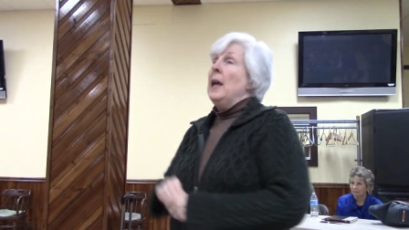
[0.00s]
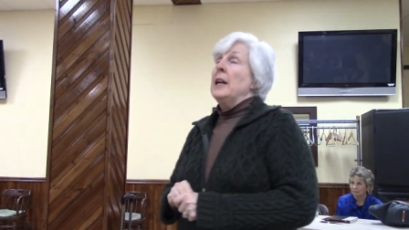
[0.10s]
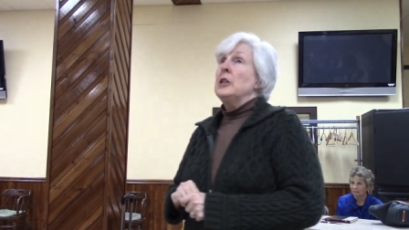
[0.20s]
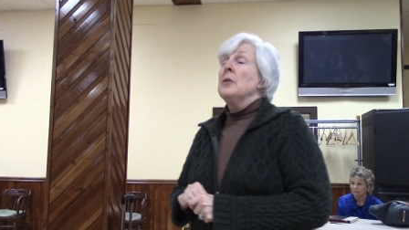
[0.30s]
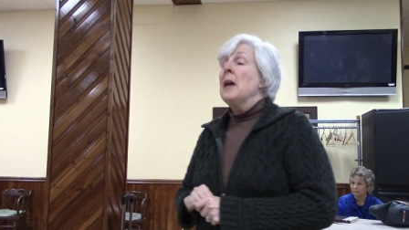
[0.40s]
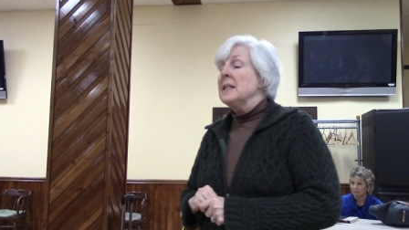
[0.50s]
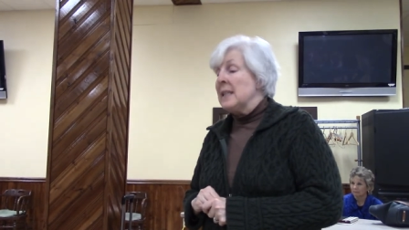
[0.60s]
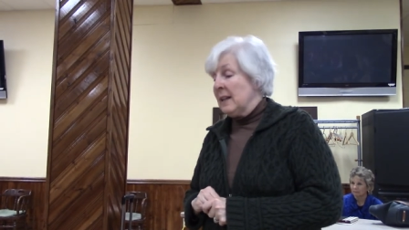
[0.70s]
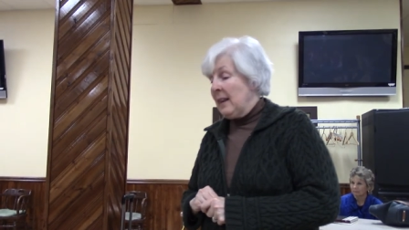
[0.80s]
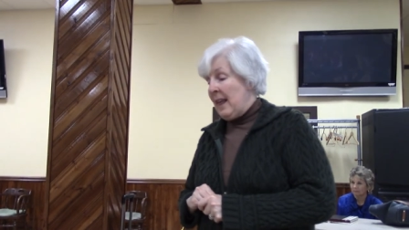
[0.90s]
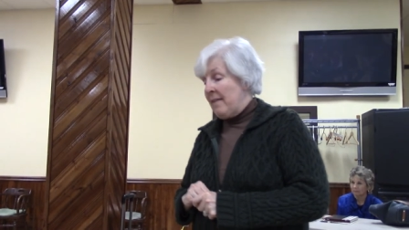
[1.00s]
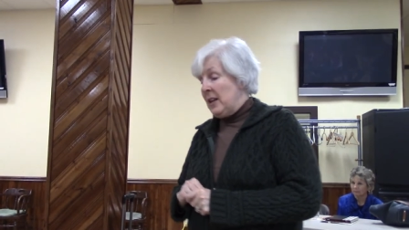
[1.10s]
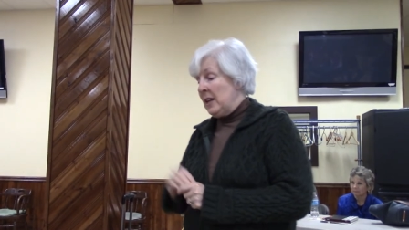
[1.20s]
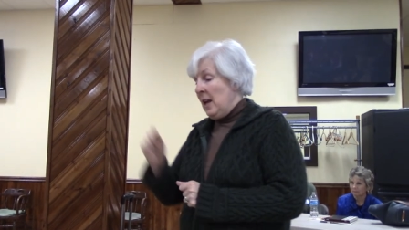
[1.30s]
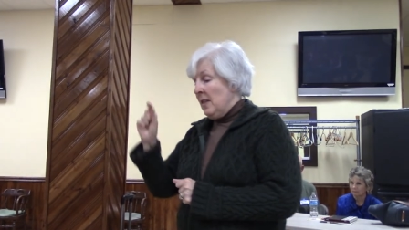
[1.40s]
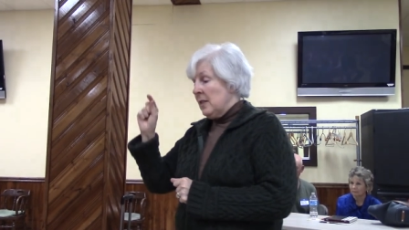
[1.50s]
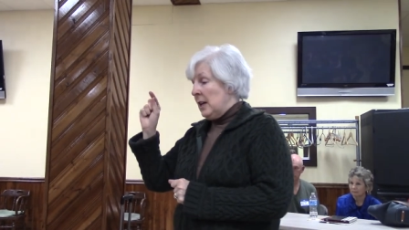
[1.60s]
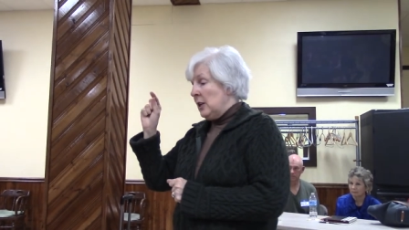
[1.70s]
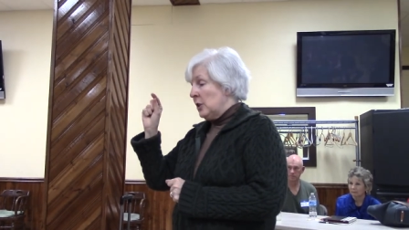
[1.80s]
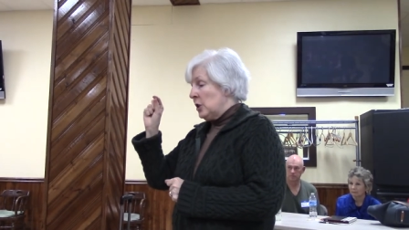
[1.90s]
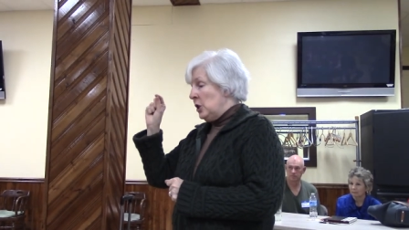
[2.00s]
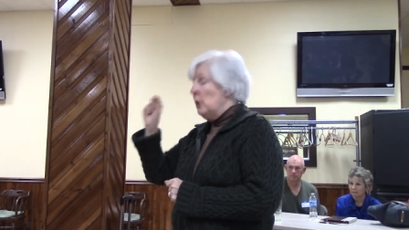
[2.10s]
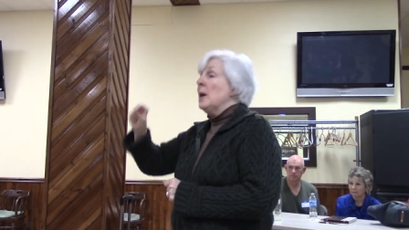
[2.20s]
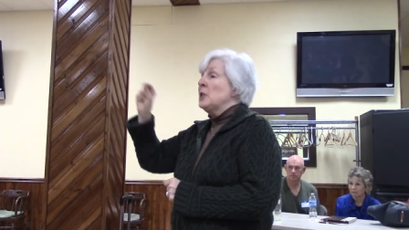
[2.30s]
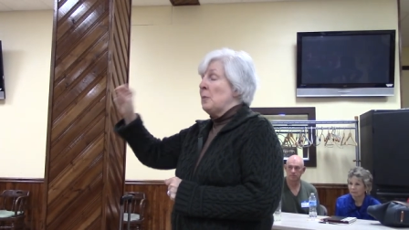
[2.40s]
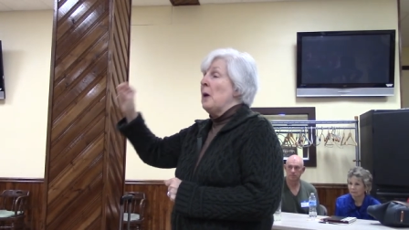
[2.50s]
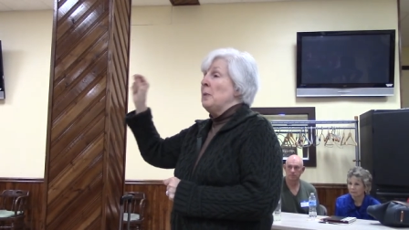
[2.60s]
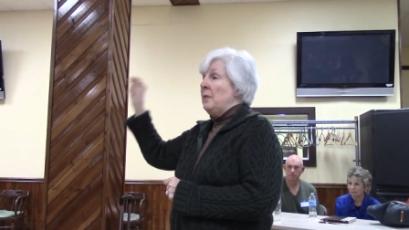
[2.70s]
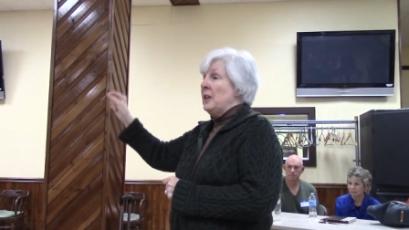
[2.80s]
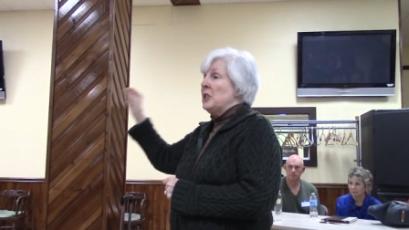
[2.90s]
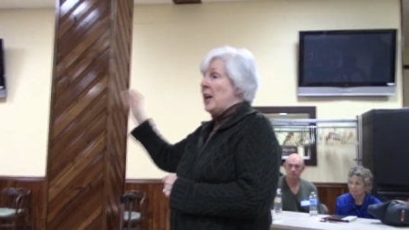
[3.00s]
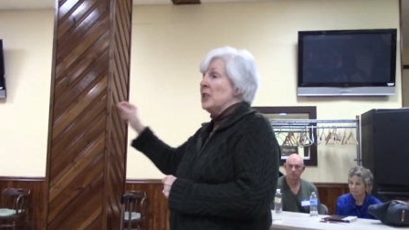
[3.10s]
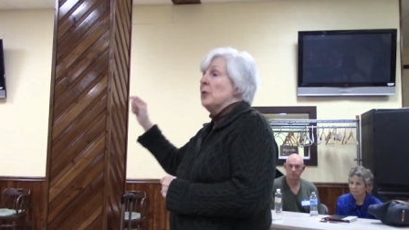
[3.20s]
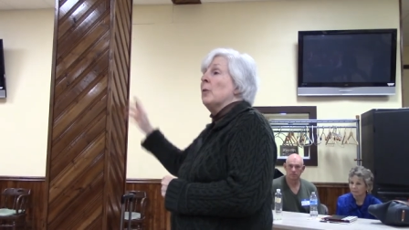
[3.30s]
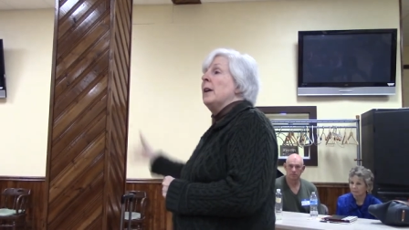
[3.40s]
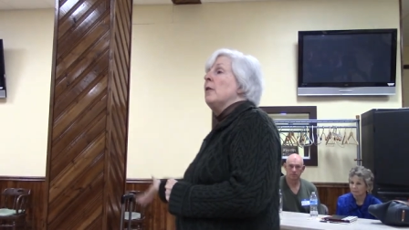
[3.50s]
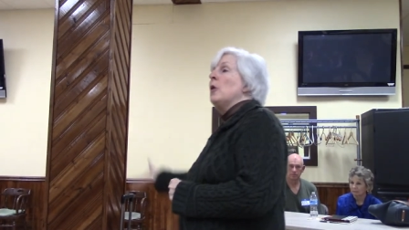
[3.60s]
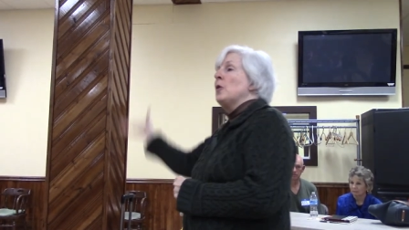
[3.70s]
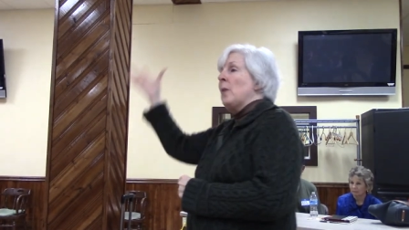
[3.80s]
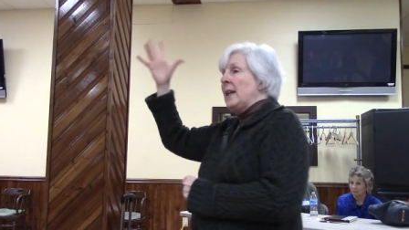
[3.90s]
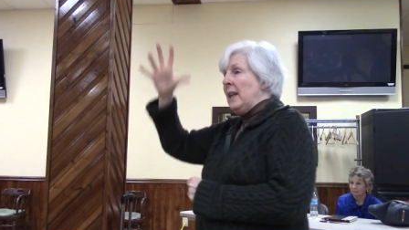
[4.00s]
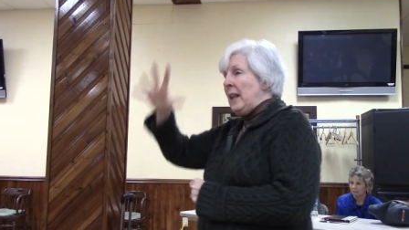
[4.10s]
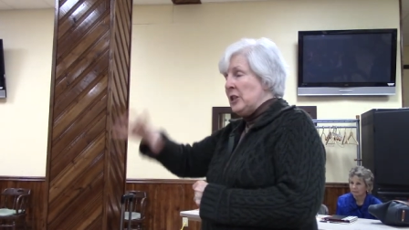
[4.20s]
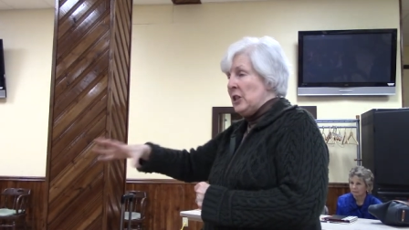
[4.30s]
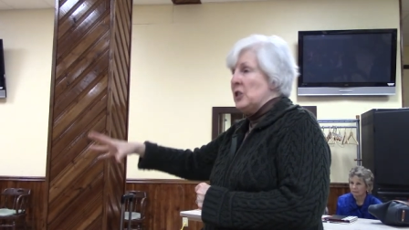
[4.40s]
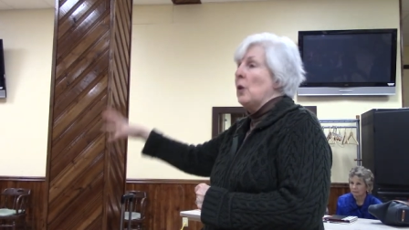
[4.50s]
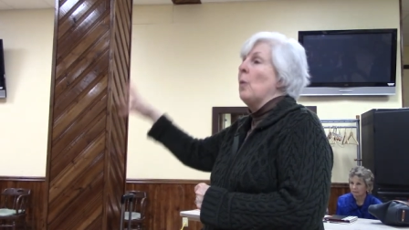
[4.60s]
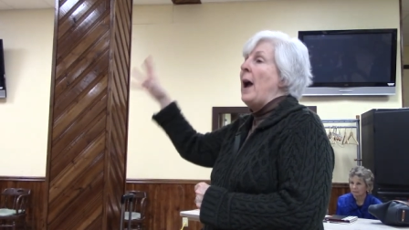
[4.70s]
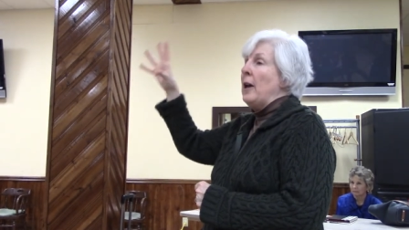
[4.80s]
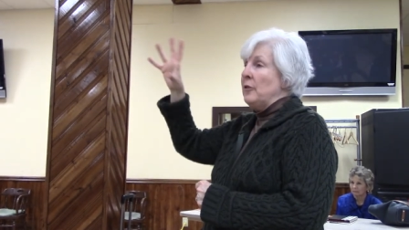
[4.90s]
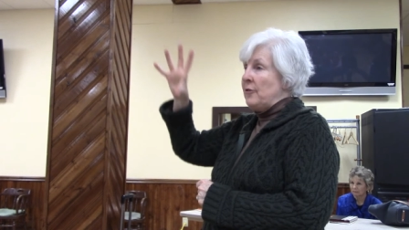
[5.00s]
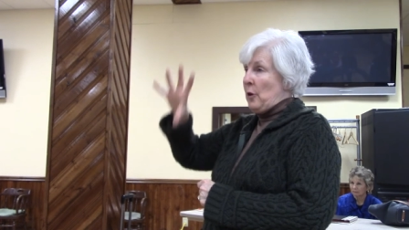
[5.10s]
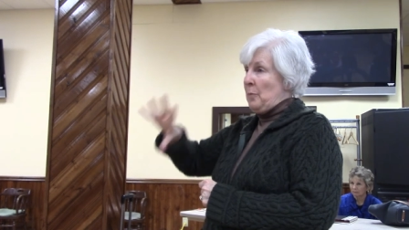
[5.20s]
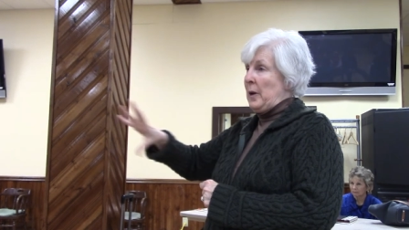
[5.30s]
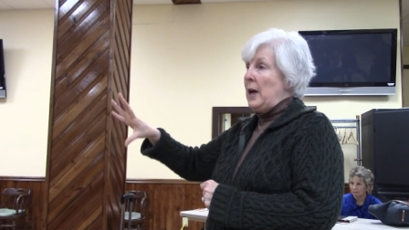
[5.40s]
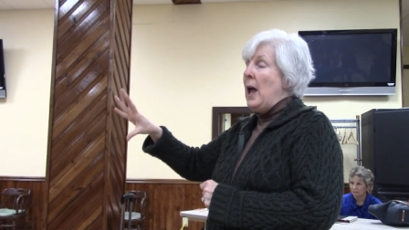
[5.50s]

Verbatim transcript: In 2011, the U.S. Department of Education rewrote the regulations around FERPA,